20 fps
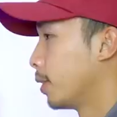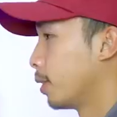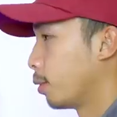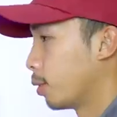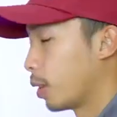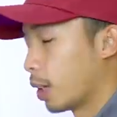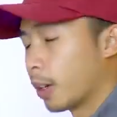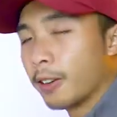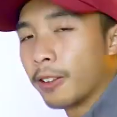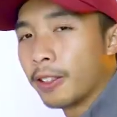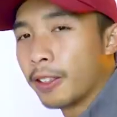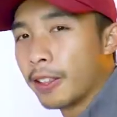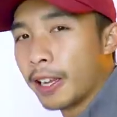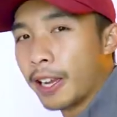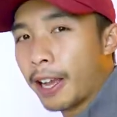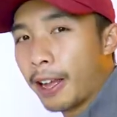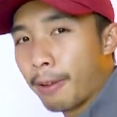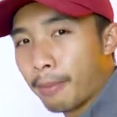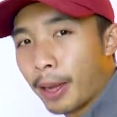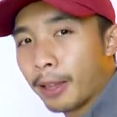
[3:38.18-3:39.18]
So the good
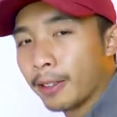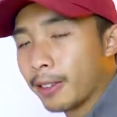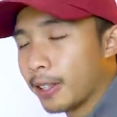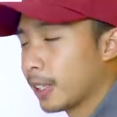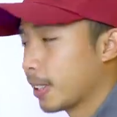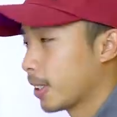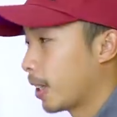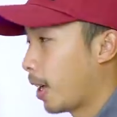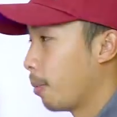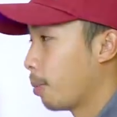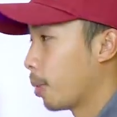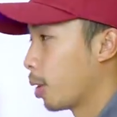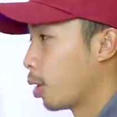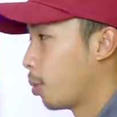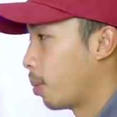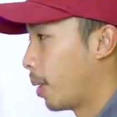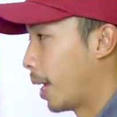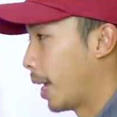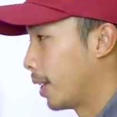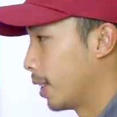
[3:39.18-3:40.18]
thing about this copy
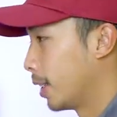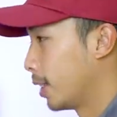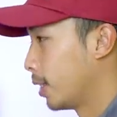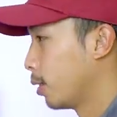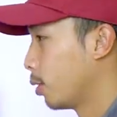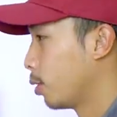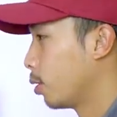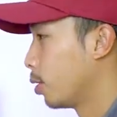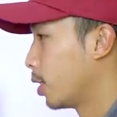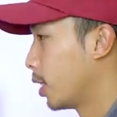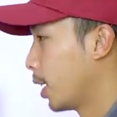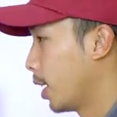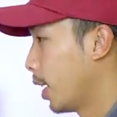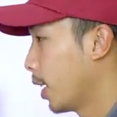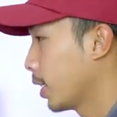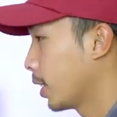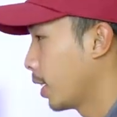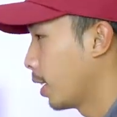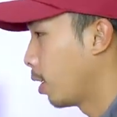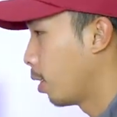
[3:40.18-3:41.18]
command is you could
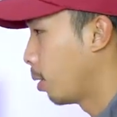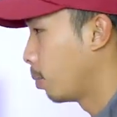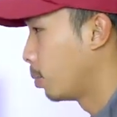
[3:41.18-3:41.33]
select an